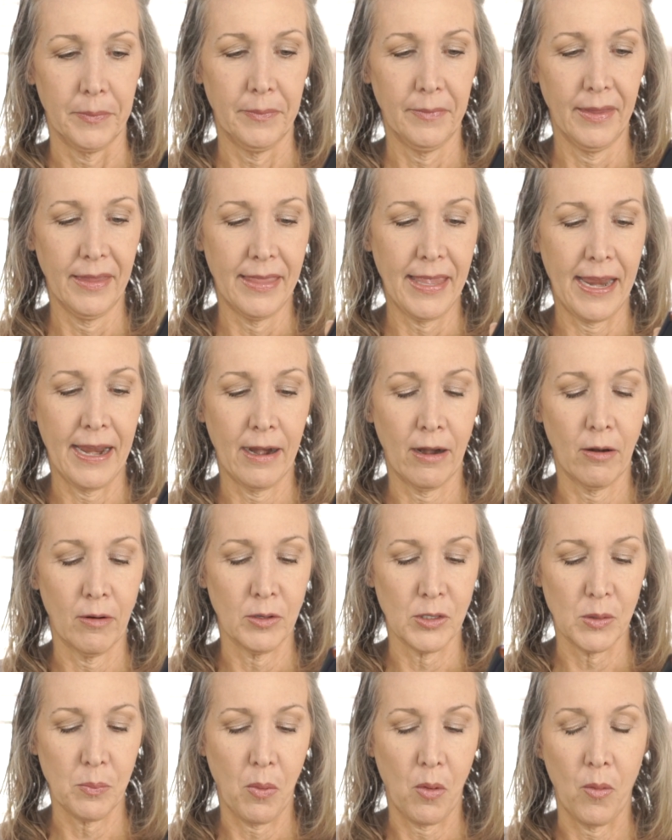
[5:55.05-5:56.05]
the
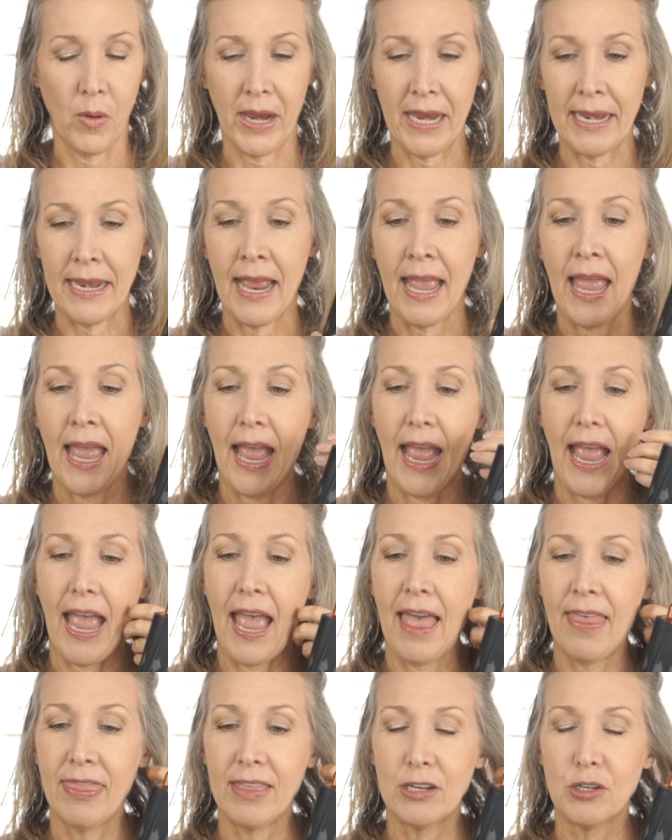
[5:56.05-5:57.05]
arrows point.
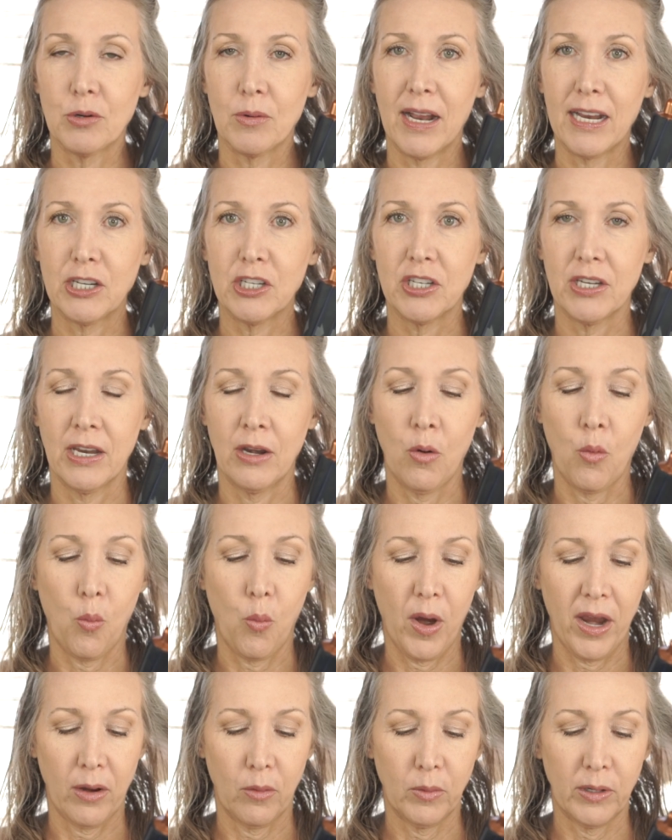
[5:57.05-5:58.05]
And the direction
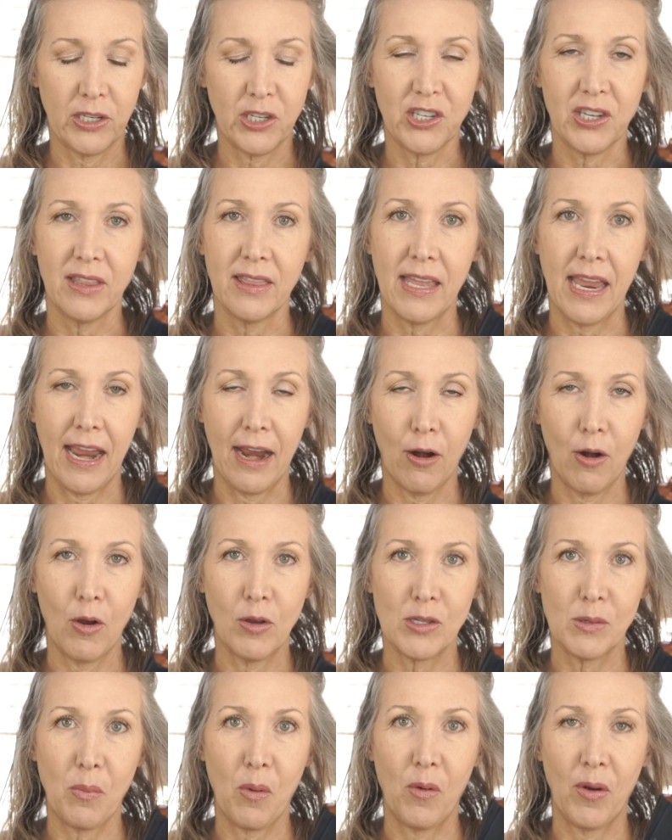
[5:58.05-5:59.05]
which the
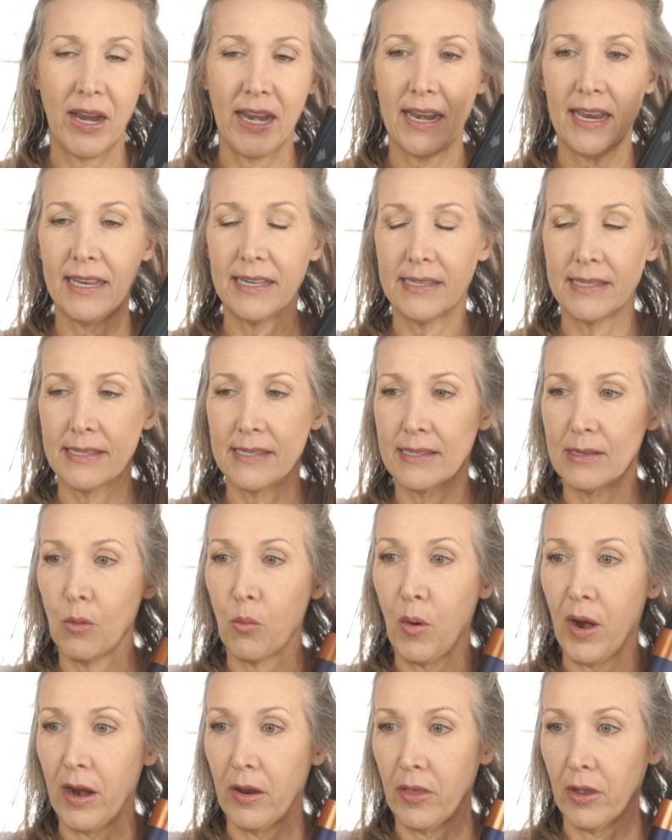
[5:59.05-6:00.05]
arrows point is
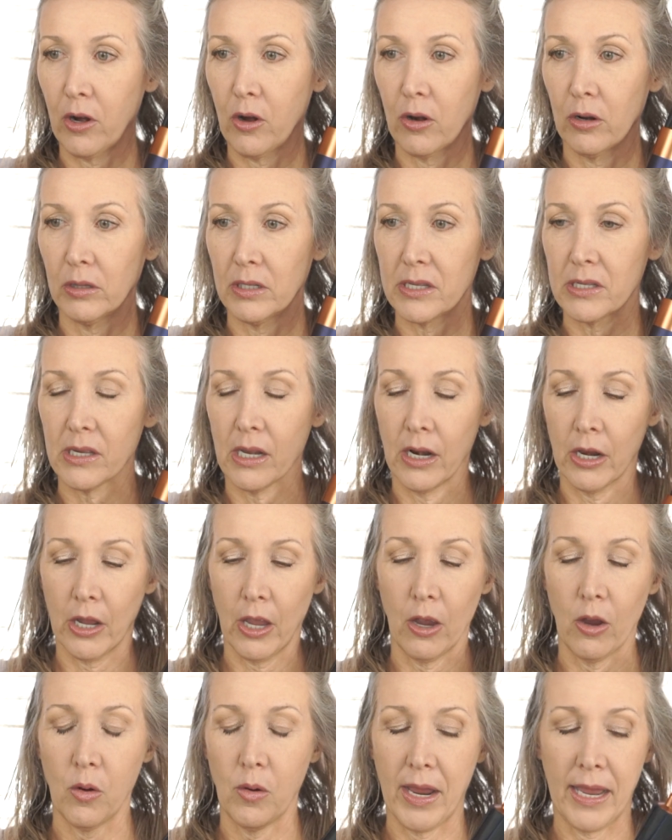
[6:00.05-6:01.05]
where the curl is going to
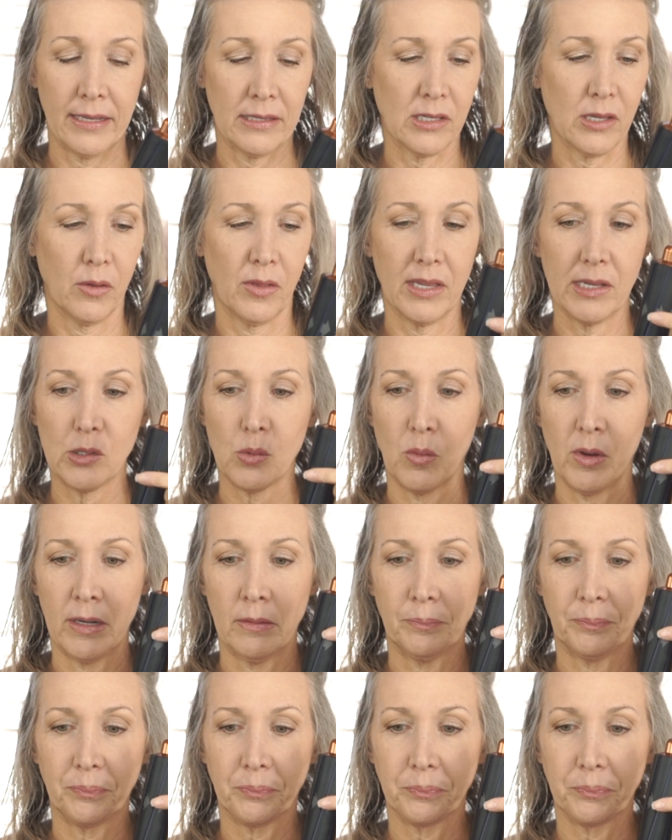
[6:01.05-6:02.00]
go. And so this one